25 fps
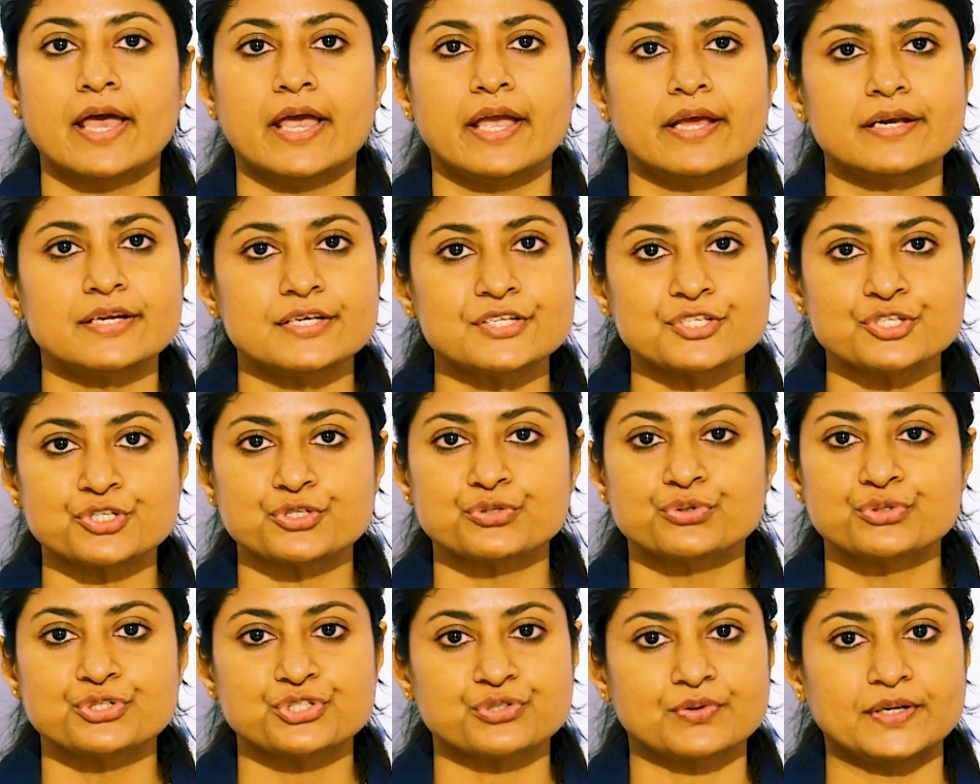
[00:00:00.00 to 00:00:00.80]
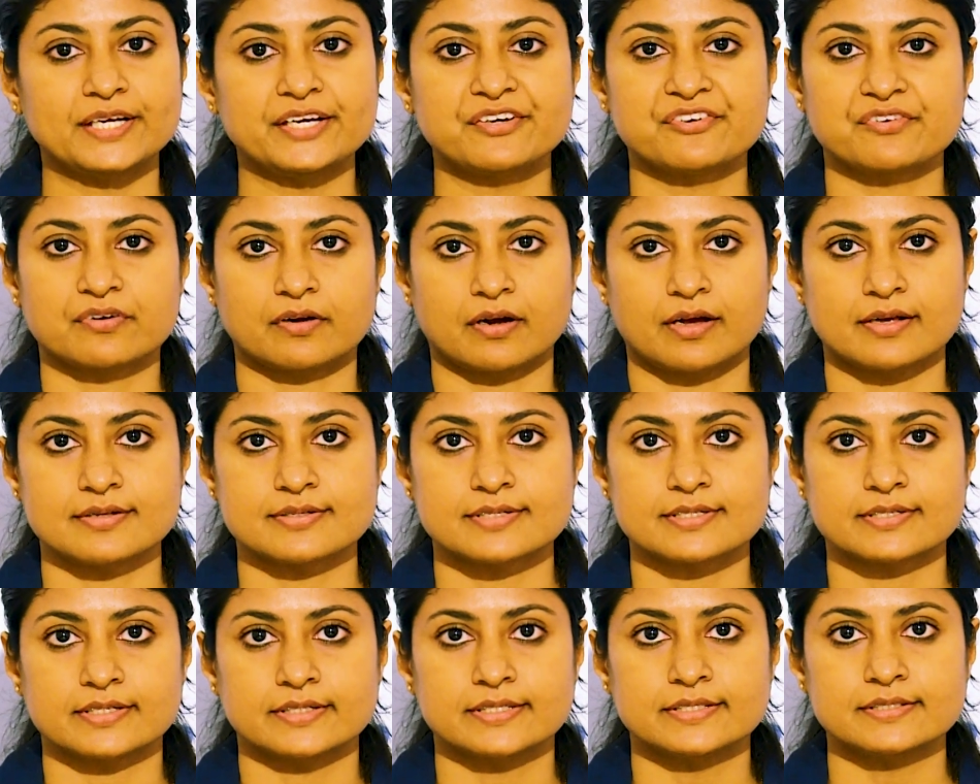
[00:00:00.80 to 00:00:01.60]
It is usually
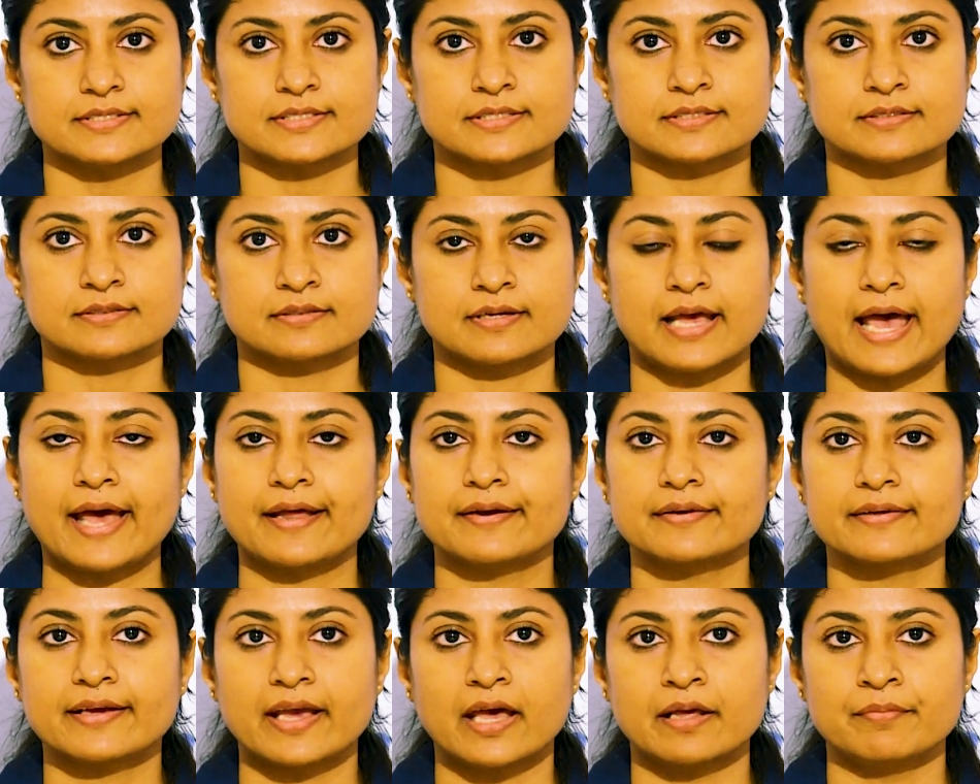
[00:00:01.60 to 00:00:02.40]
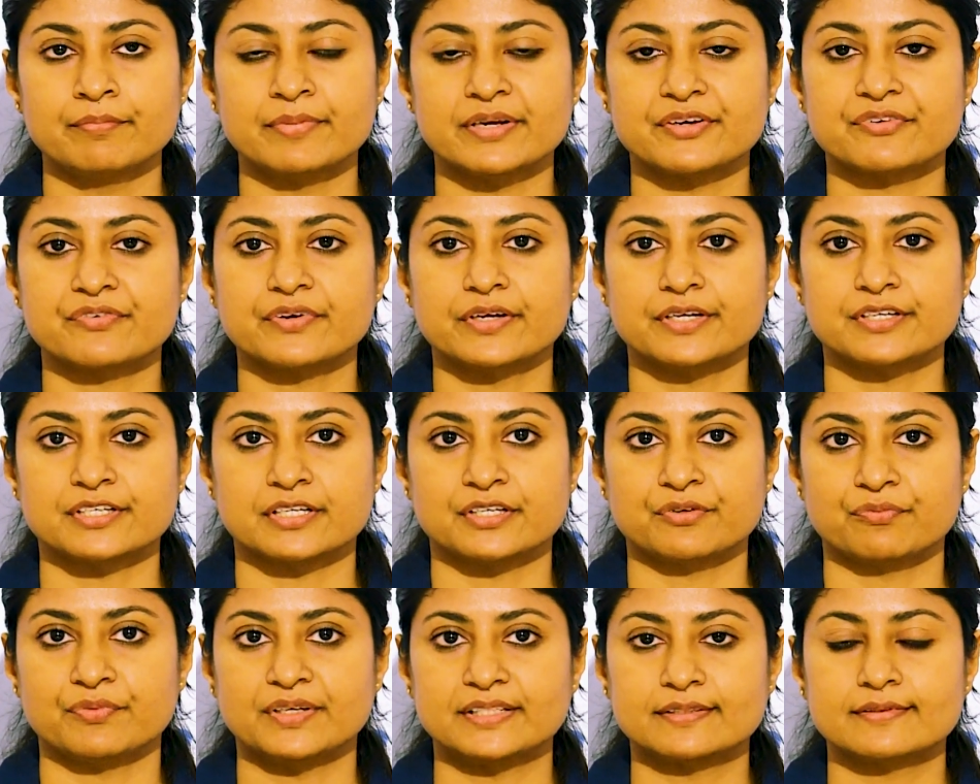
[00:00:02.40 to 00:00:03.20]
transient and can be
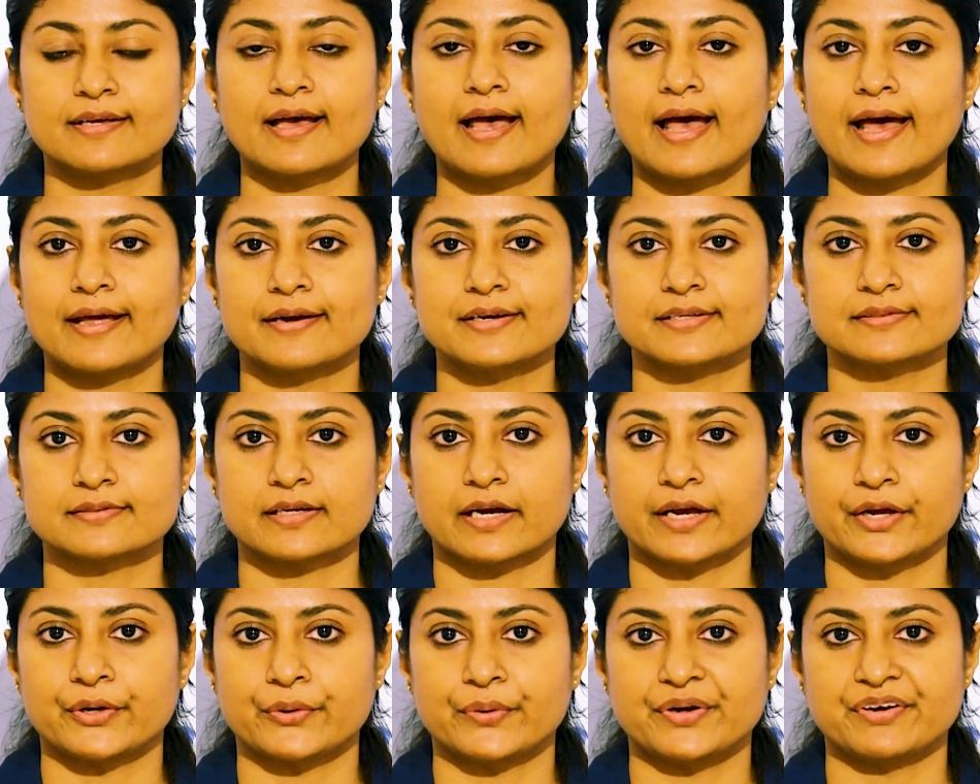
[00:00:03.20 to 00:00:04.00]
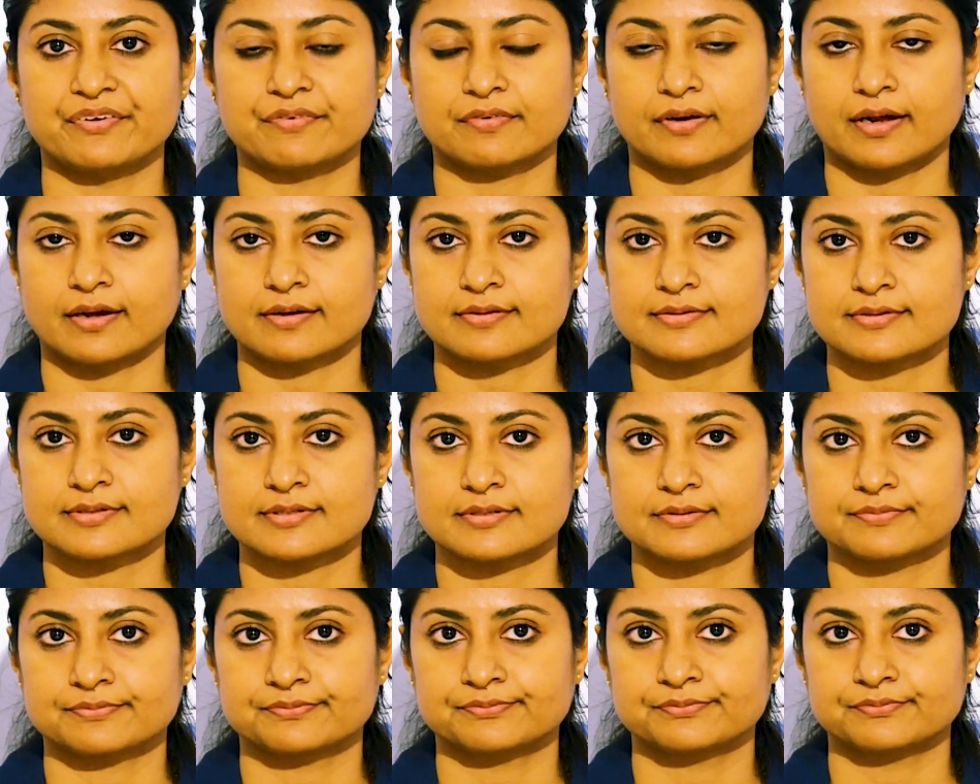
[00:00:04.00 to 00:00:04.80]
treated with antithyroid
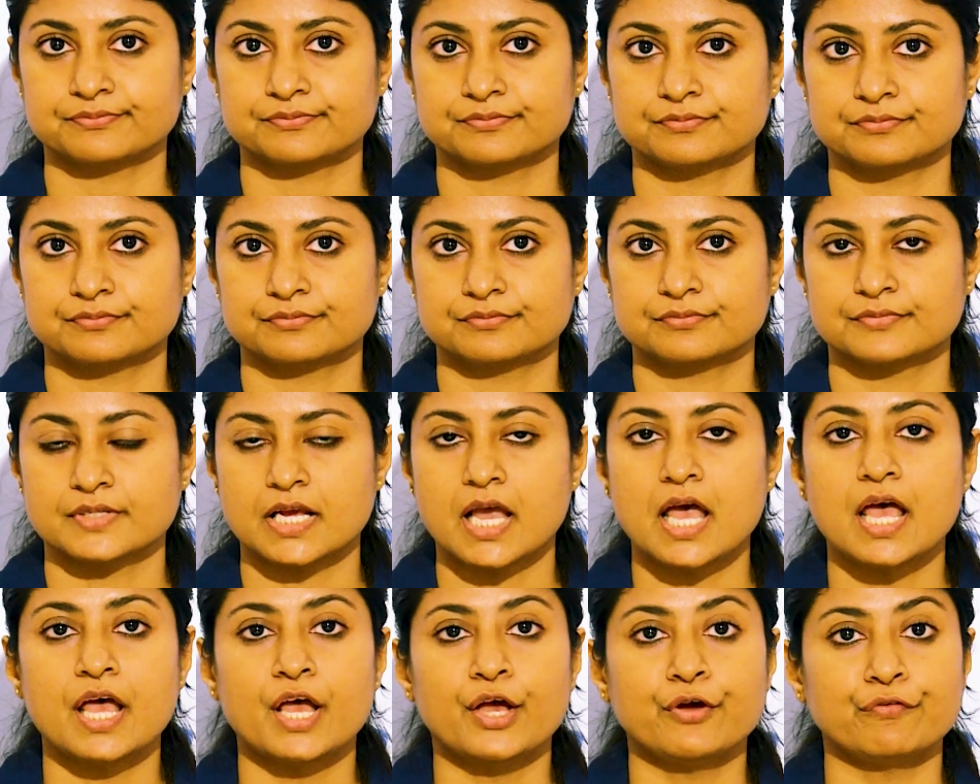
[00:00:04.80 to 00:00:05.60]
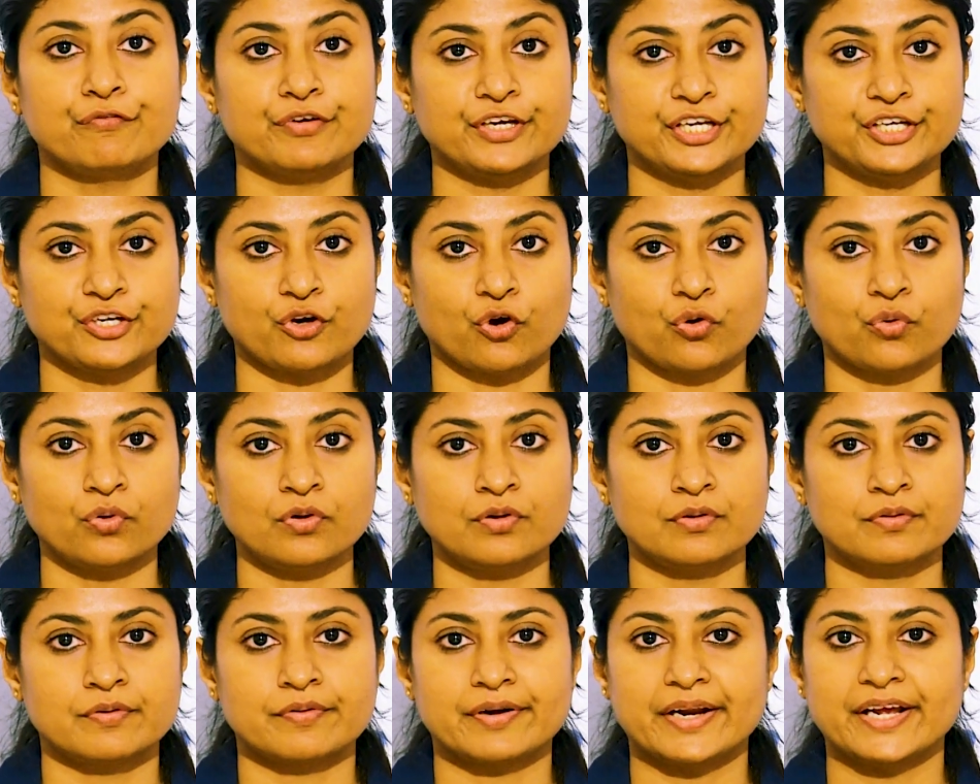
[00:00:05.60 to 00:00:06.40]
drugs. We
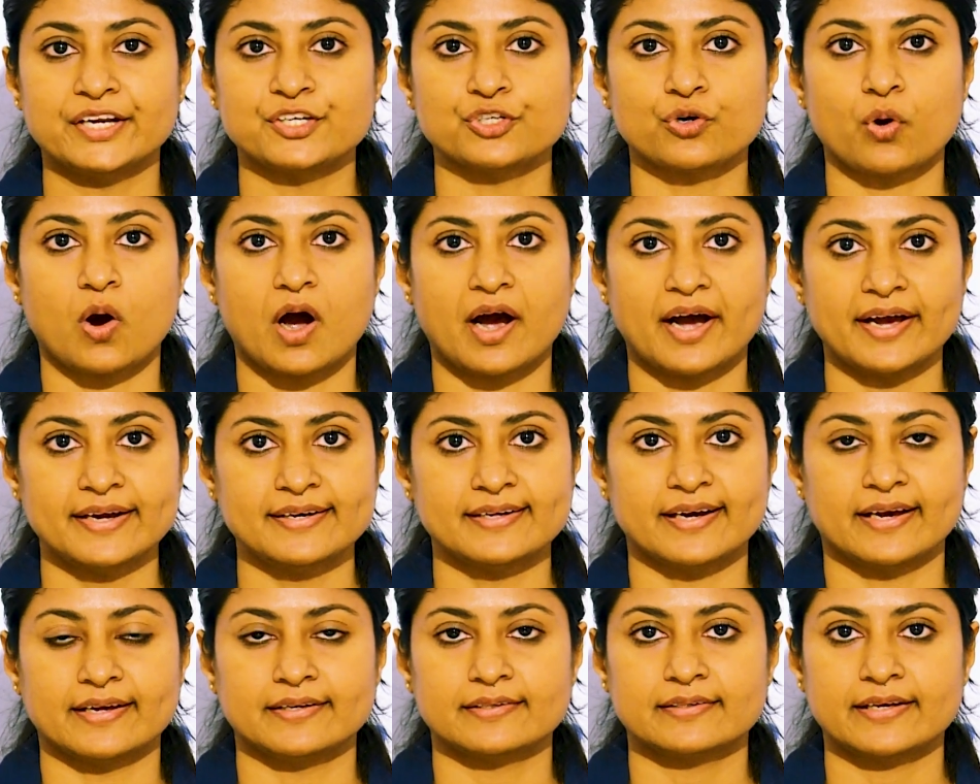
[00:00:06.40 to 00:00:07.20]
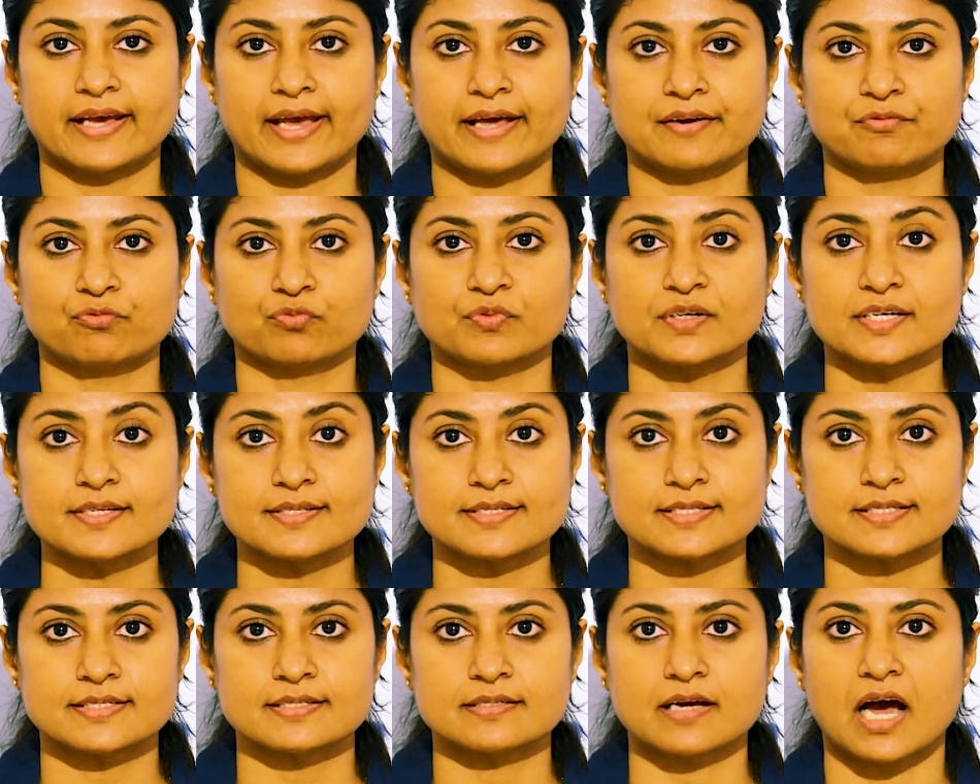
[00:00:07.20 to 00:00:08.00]
know radioiodine can
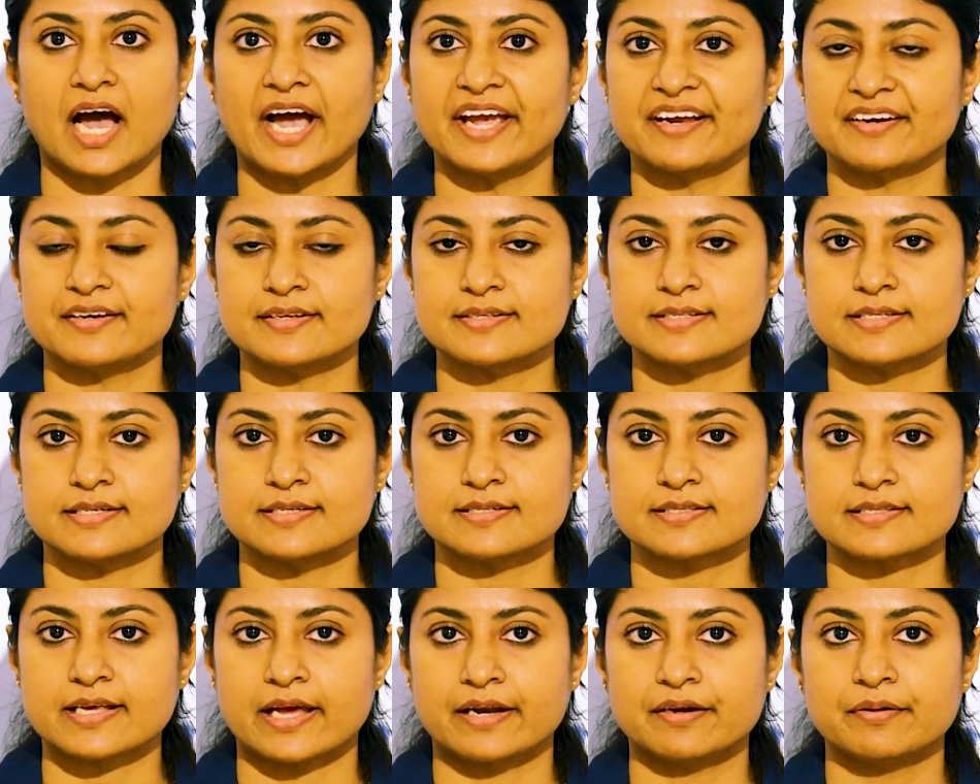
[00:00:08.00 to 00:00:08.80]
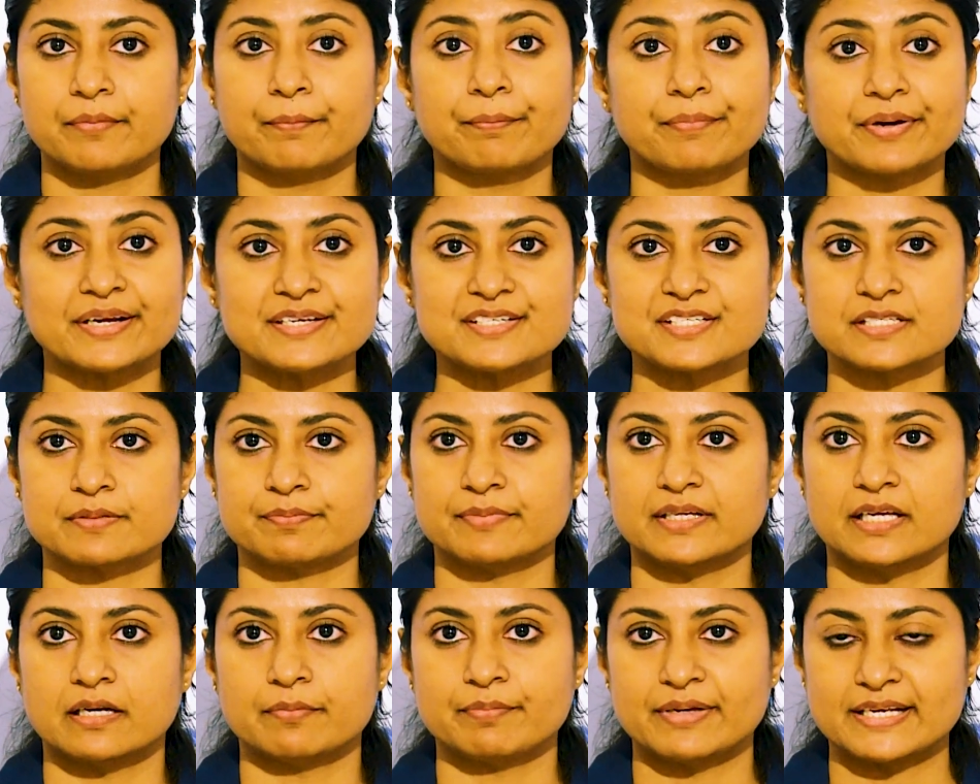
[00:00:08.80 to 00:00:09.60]
worsen eye disease and
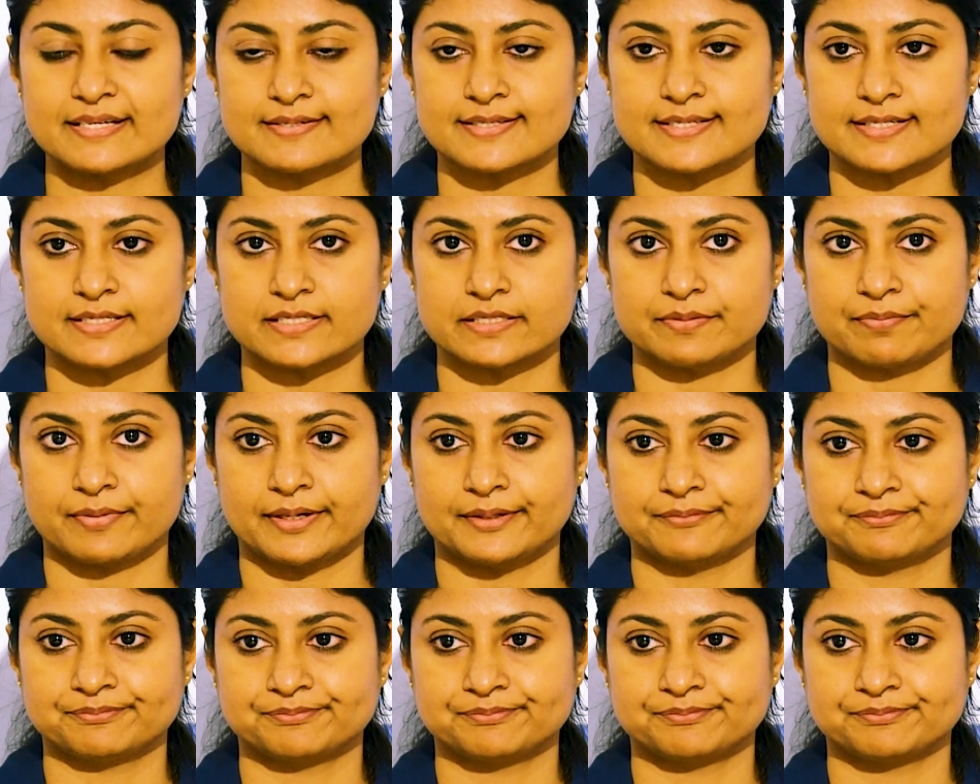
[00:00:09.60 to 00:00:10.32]
pretibial myxedema.